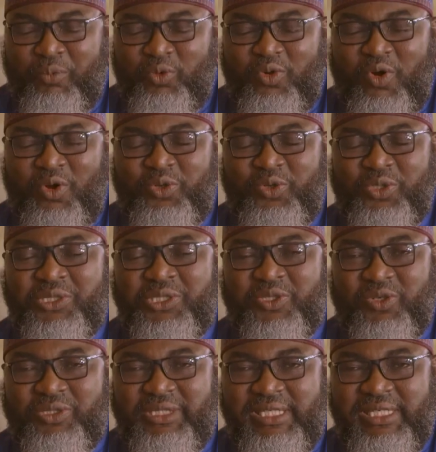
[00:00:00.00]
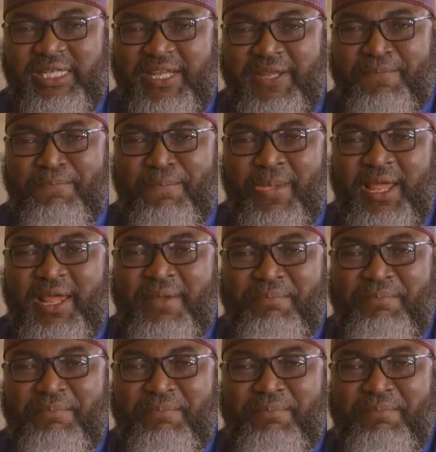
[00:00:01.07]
Put all your trust in him,